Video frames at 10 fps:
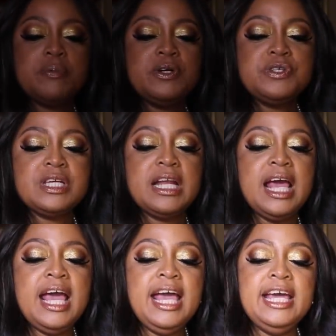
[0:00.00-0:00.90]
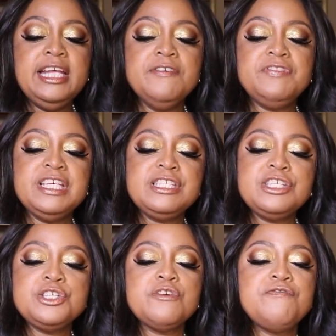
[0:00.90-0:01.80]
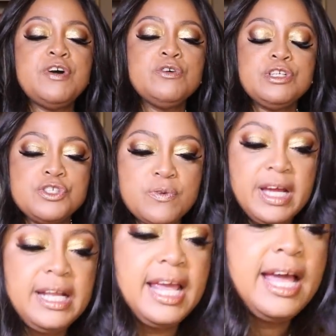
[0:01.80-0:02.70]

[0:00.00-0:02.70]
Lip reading: this person. And if this is your focus right